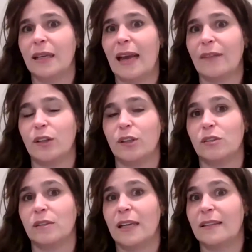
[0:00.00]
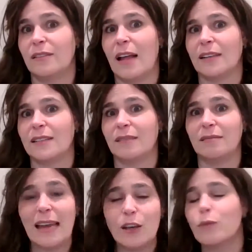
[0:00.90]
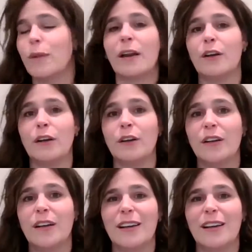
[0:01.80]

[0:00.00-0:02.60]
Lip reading: get the kinderlach to like you better?